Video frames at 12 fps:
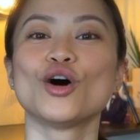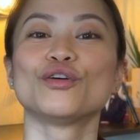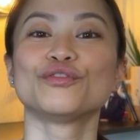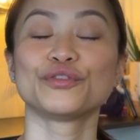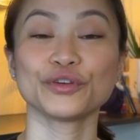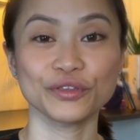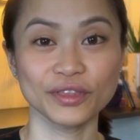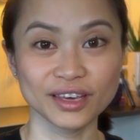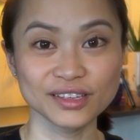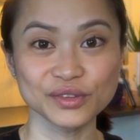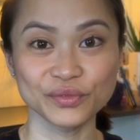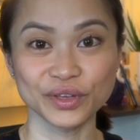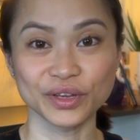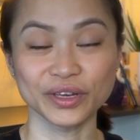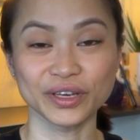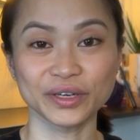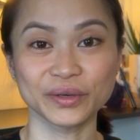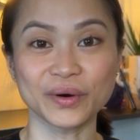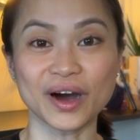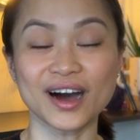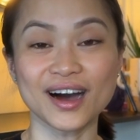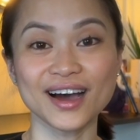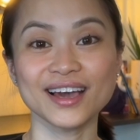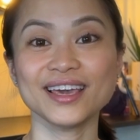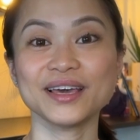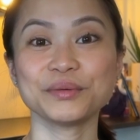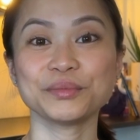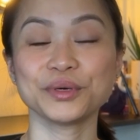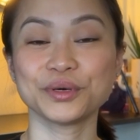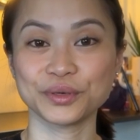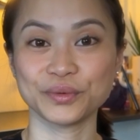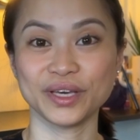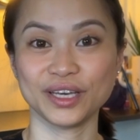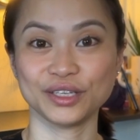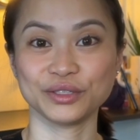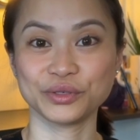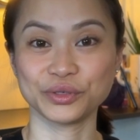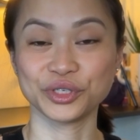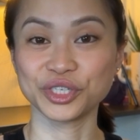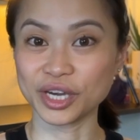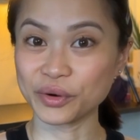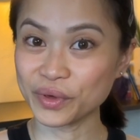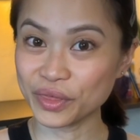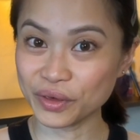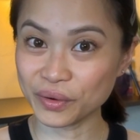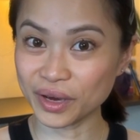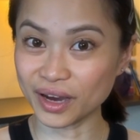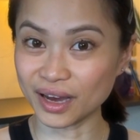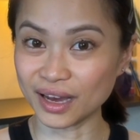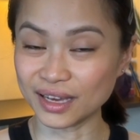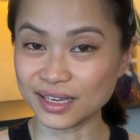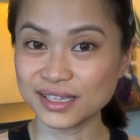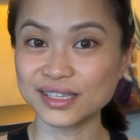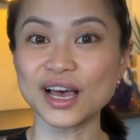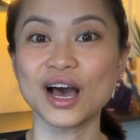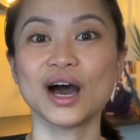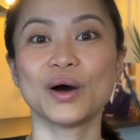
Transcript: For today's video, I am going to share with you guys